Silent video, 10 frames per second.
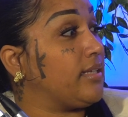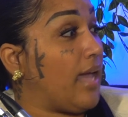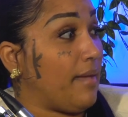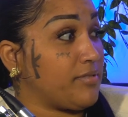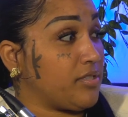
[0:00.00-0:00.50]

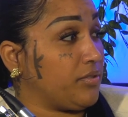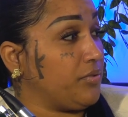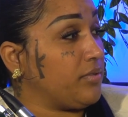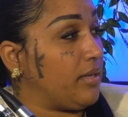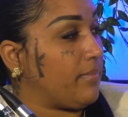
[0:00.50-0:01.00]

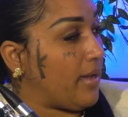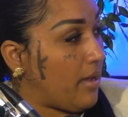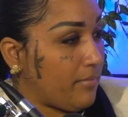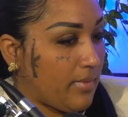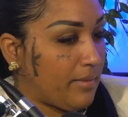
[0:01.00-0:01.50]
Absolutely.
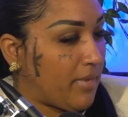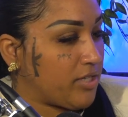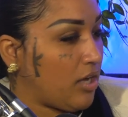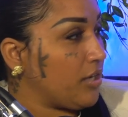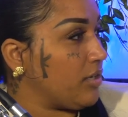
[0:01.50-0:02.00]
My
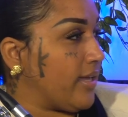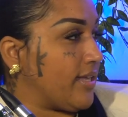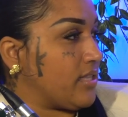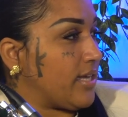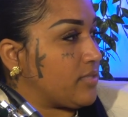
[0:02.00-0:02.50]
daughter, like,
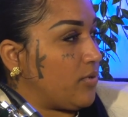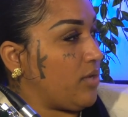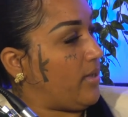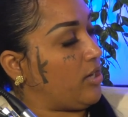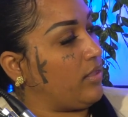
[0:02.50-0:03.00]
I think I spoke
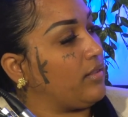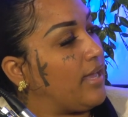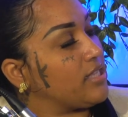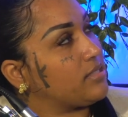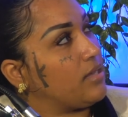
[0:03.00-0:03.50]
about her the
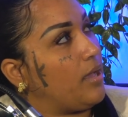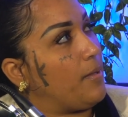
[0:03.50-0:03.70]
last